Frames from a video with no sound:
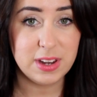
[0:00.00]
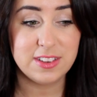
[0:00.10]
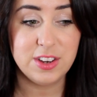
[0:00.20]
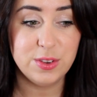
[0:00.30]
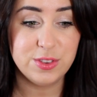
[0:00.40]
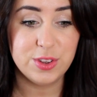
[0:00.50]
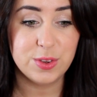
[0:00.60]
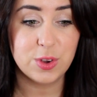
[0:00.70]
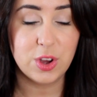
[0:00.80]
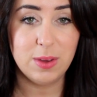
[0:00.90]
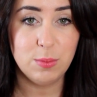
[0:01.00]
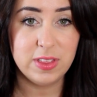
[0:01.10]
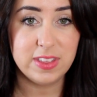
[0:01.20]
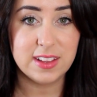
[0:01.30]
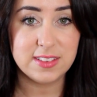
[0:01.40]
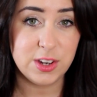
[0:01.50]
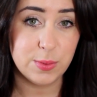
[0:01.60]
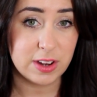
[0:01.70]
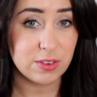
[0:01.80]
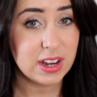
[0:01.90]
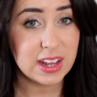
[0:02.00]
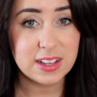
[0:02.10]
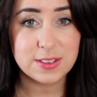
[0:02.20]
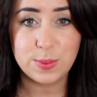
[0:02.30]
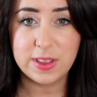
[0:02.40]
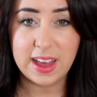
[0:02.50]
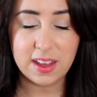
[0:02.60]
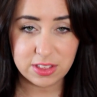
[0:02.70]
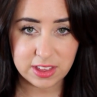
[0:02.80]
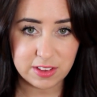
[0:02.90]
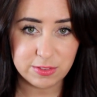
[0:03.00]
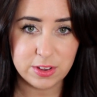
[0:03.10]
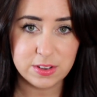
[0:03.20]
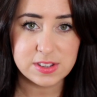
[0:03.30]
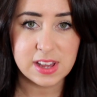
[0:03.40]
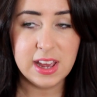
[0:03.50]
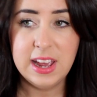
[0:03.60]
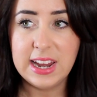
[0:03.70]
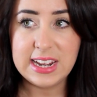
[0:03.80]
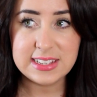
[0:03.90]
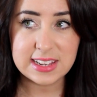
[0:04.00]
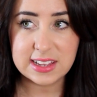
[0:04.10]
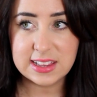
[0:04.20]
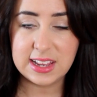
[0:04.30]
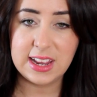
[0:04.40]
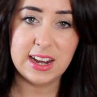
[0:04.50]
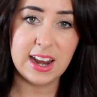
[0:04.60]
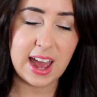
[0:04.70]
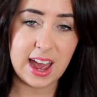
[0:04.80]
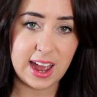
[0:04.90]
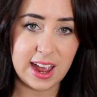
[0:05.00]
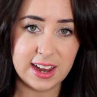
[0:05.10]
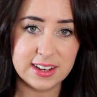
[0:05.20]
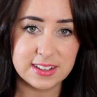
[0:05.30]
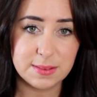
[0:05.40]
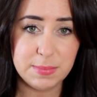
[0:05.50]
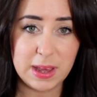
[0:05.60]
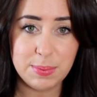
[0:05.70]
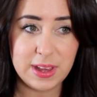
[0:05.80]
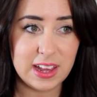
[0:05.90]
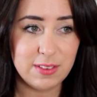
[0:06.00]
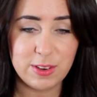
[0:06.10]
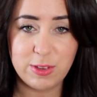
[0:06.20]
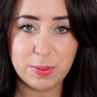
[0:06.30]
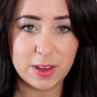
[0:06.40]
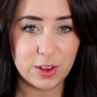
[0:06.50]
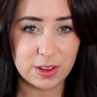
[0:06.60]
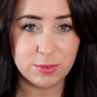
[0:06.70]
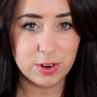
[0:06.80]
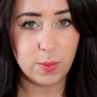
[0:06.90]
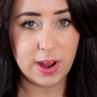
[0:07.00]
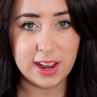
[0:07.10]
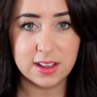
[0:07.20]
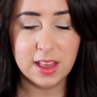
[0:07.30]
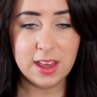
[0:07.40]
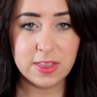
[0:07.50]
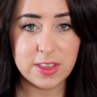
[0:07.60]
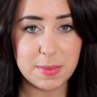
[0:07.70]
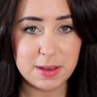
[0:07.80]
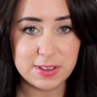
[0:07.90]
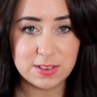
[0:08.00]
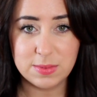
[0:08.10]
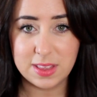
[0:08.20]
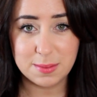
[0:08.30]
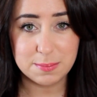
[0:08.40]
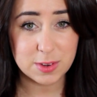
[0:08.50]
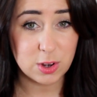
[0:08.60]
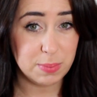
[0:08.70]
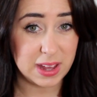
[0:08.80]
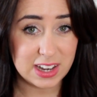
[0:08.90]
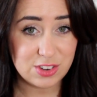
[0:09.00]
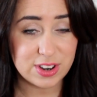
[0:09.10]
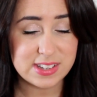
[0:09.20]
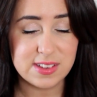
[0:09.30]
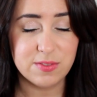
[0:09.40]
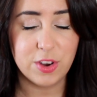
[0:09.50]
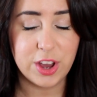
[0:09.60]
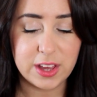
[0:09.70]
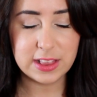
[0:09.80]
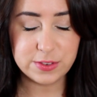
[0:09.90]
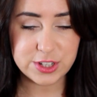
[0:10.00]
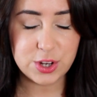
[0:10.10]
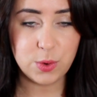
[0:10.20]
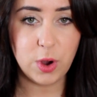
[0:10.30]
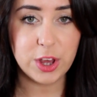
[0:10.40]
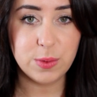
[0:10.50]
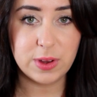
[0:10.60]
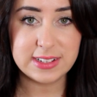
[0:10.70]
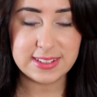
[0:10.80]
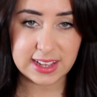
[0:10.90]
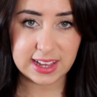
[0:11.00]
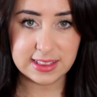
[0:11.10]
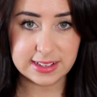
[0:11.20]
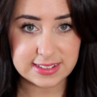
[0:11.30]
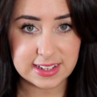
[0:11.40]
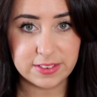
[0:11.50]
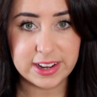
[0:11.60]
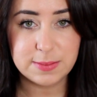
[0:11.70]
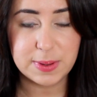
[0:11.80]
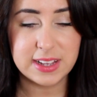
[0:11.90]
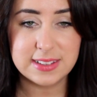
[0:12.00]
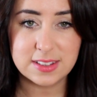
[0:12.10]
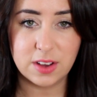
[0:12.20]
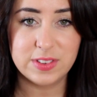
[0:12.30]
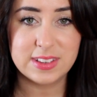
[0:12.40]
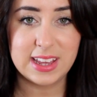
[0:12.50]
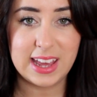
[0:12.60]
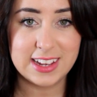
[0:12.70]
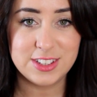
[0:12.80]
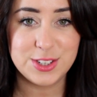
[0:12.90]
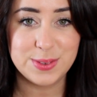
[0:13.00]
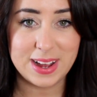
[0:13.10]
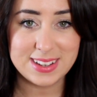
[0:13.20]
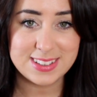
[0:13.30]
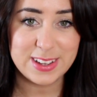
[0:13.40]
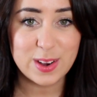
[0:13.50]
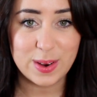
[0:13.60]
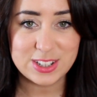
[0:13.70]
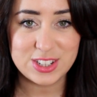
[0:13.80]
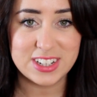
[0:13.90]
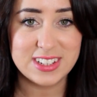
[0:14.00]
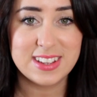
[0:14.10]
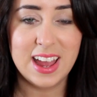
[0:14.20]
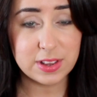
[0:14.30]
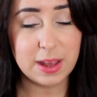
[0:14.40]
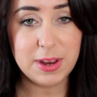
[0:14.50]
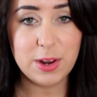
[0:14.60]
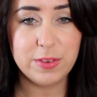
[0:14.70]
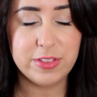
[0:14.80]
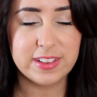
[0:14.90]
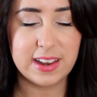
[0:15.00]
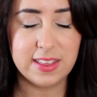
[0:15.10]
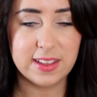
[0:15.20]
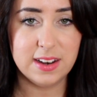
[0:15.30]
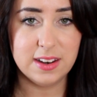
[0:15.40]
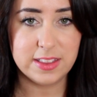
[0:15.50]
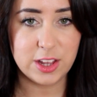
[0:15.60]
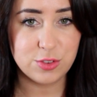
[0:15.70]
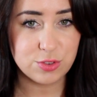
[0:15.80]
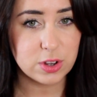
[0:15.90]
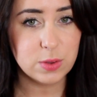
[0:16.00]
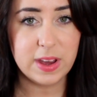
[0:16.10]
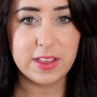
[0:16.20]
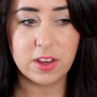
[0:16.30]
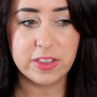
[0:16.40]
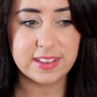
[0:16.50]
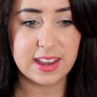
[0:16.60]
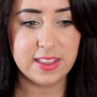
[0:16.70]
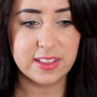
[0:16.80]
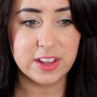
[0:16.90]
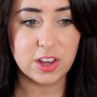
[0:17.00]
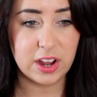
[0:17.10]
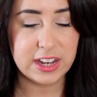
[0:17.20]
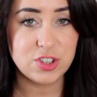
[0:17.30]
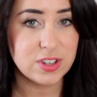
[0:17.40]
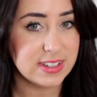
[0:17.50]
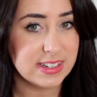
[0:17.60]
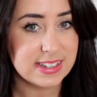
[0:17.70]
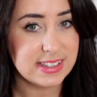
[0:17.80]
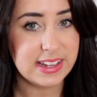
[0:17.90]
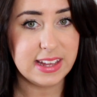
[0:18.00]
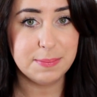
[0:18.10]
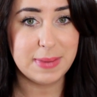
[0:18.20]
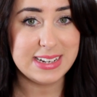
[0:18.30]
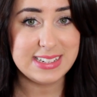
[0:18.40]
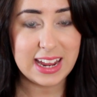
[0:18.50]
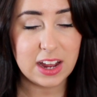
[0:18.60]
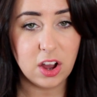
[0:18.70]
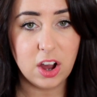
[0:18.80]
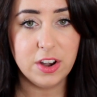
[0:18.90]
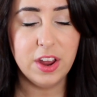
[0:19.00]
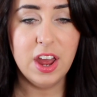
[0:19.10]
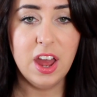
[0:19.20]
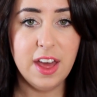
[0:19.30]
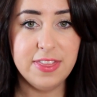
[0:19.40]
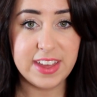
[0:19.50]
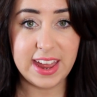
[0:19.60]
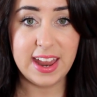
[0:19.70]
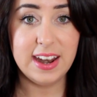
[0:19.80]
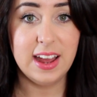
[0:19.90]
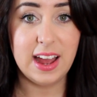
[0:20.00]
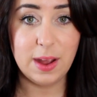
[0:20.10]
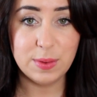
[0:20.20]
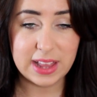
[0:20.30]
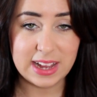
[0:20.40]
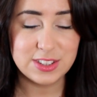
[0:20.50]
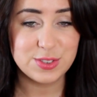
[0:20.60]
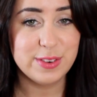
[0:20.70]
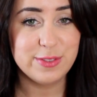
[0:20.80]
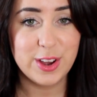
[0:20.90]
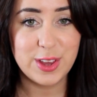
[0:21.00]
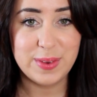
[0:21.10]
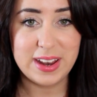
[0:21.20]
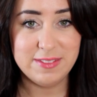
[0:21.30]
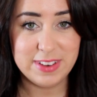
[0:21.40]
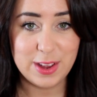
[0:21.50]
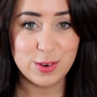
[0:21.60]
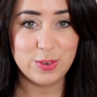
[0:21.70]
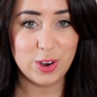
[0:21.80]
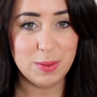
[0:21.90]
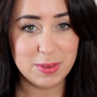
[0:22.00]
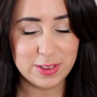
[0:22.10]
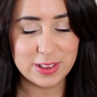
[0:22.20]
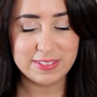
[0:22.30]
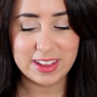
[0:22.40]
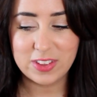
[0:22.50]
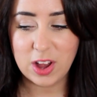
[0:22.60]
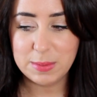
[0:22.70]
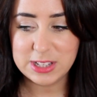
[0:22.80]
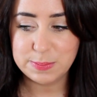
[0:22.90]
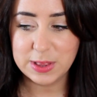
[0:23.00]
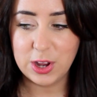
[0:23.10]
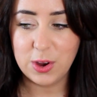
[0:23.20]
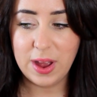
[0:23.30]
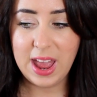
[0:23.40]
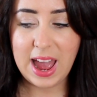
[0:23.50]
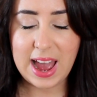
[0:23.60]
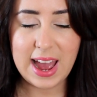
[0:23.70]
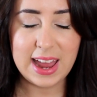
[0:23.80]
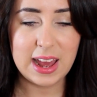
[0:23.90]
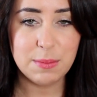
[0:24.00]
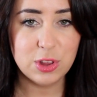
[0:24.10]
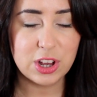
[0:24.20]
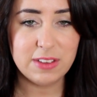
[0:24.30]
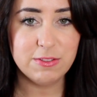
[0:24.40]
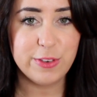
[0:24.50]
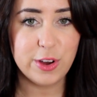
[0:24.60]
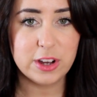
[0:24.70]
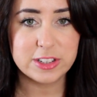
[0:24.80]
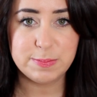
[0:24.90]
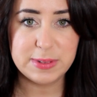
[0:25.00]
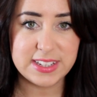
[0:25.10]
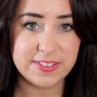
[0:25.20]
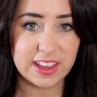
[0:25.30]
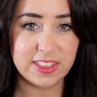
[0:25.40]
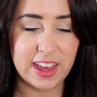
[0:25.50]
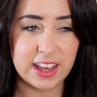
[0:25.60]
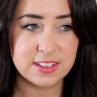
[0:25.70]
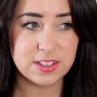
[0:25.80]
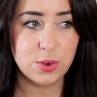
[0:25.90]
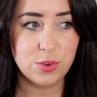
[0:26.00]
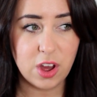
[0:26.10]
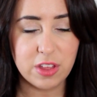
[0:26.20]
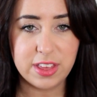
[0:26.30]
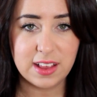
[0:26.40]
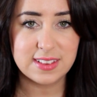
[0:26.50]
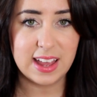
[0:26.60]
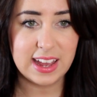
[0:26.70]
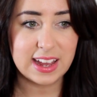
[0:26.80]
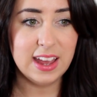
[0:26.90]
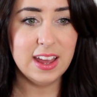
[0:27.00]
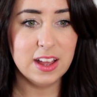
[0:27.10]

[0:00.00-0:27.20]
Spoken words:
but is new to cooking with these new ingredients, with healthier foods, eating clean, and maybe even if you've been cooking for a while, there might be something that could be interesting for you. I'd love to know what you want to see in this series because it's obviously here to answer your questions. So let me know if there's anything that you struggle with or there's anything that you're interested to see my take on. Then I will answer it for you in video form if you leave it in the comments below. And I'm looking for specific things, so not things like